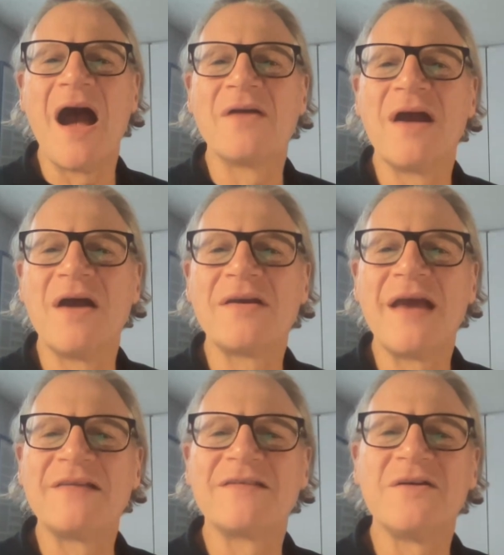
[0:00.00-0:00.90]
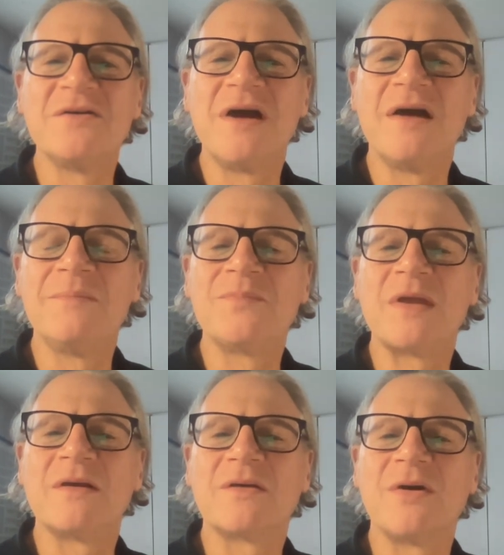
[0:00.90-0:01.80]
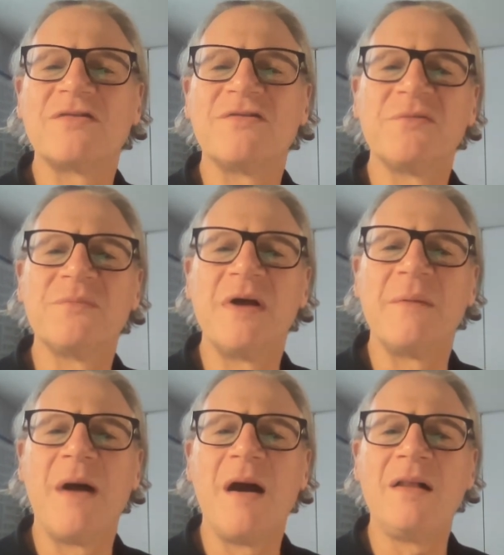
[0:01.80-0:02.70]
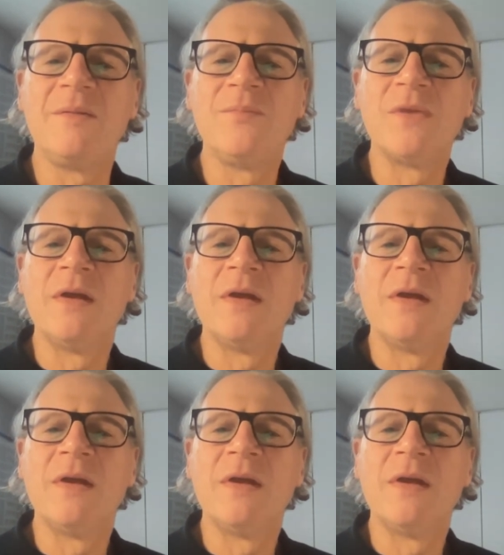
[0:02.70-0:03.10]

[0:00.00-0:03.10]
Okay, so um, a question from Amal.